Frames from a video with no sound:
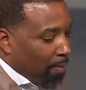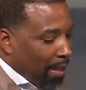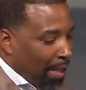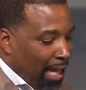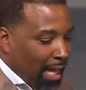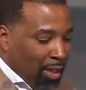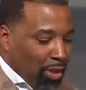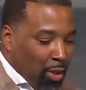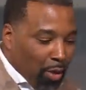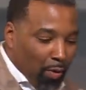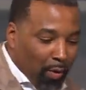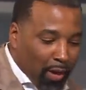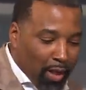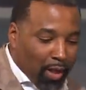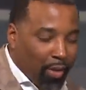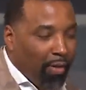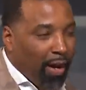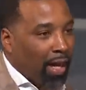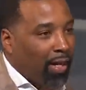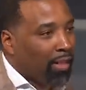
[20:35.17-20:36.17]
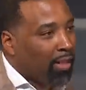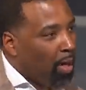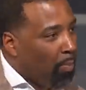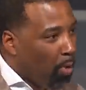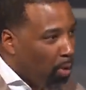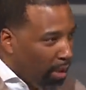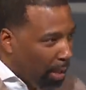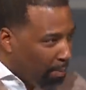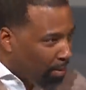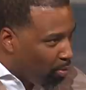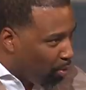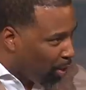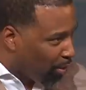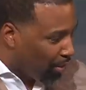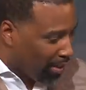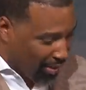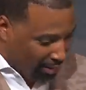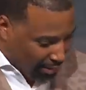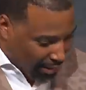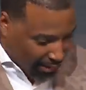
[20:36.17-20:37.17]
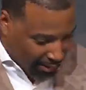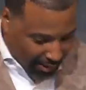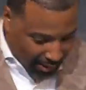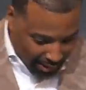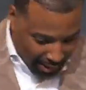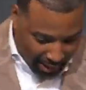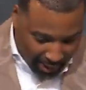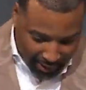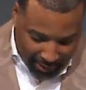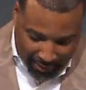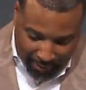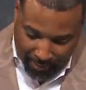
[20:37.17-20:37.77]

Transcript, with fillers: in your regret. Come on, let me work this thing tonight.